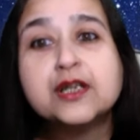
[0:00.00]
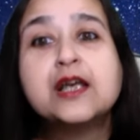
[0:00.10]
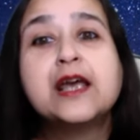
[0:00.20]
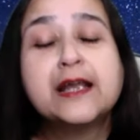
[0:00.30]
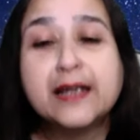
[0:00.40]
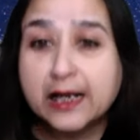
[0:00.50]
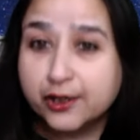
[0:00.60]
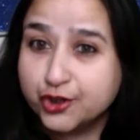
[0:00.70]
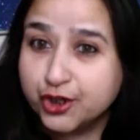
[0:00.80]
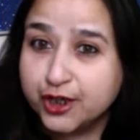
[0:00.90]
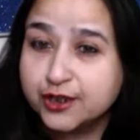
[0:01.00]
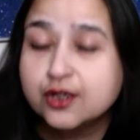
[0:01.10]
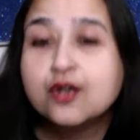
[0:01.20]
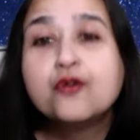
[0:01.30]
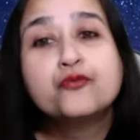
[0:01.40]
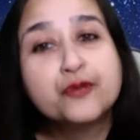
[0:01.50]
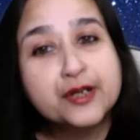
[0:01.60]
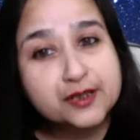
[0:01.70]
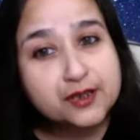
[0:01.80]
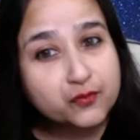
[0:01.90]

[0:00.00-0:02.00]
analogies, phrasal